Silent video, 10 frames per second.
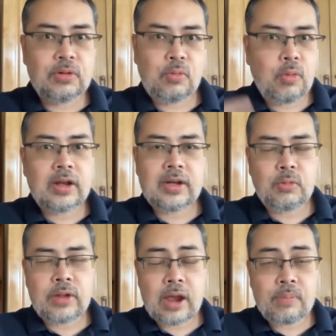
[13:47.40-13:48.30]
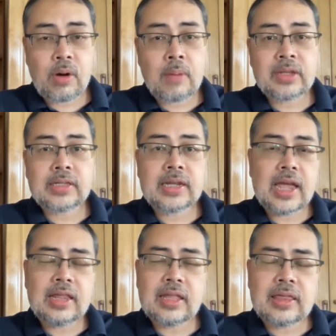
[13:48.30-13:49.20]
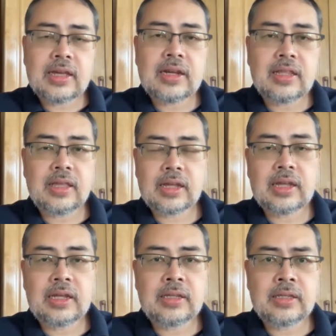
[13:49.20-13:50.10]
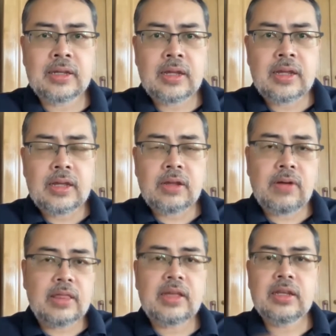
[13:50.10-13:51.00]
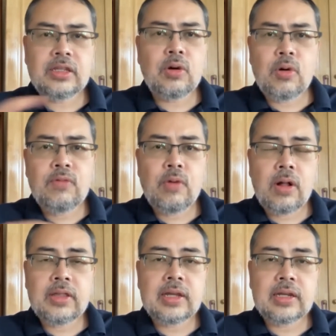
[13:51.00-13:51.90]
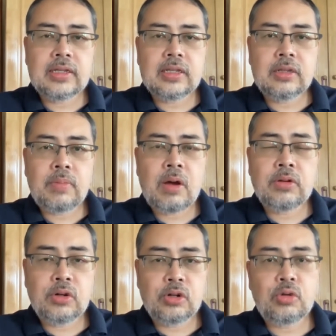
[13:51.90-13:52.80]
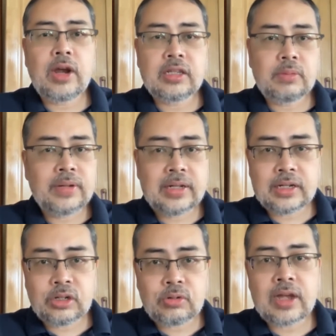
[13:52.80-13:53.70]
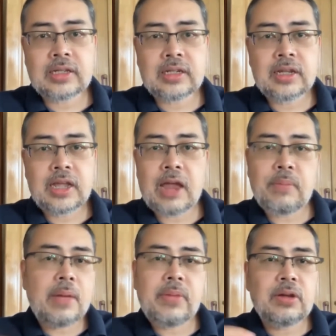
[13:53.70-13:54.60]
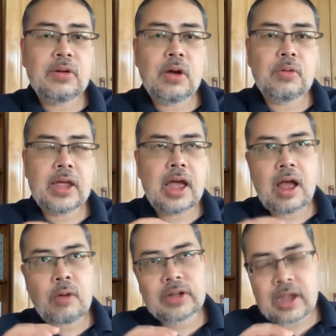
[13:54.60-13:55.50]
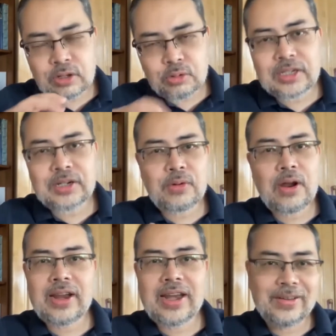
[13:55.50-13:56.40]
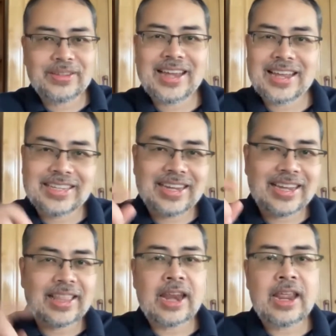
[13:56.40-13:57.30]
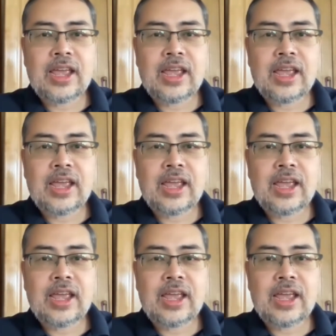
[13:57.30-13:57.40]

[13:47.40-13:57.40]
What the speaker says: what we are promising. And the third thing is, I think it's an overall thing, is it's about, trust, building trust. And maybe, okay, I would kind of switch it around and outside saying that,